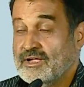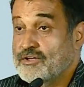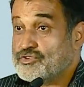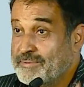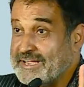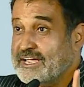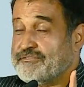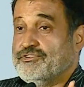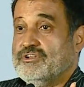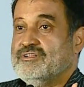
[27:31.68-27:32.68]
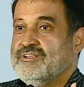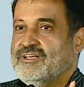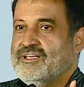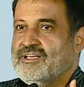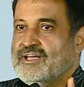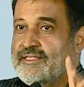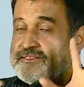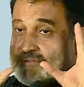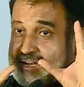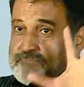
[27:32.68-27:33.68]
So be careful. It's a
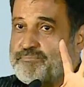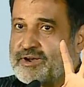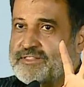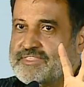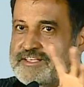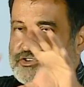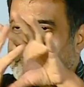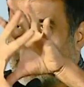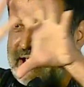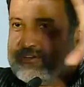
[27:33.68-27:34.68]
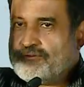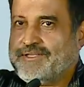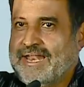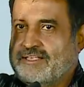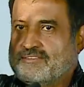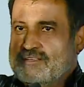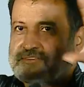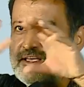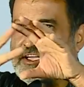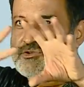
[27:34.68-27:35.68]
very important thing. So plan your finances
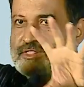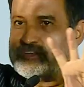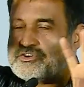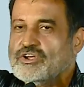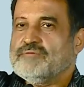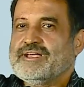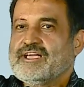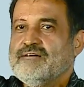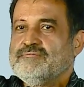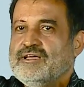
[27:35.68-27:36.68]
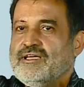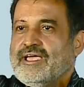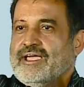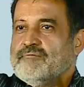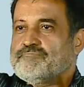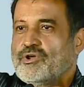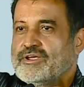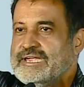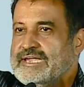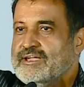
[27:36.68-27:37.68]
so that you don't become an
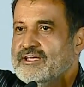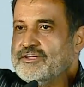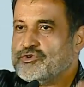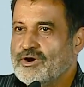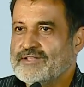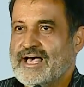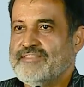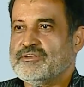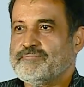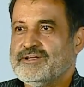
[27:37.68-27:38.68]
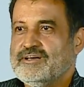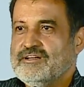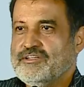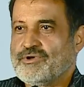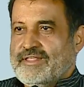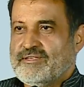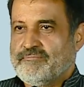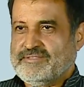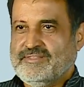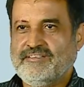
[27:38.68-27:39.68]
employee. You are the entrepreneur. You run the
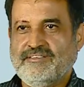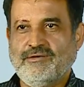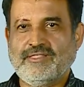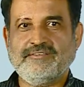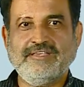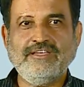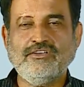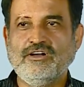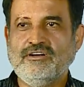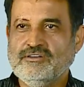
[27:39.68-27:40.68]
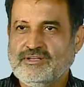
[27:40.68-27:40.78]
business. You are the CEO.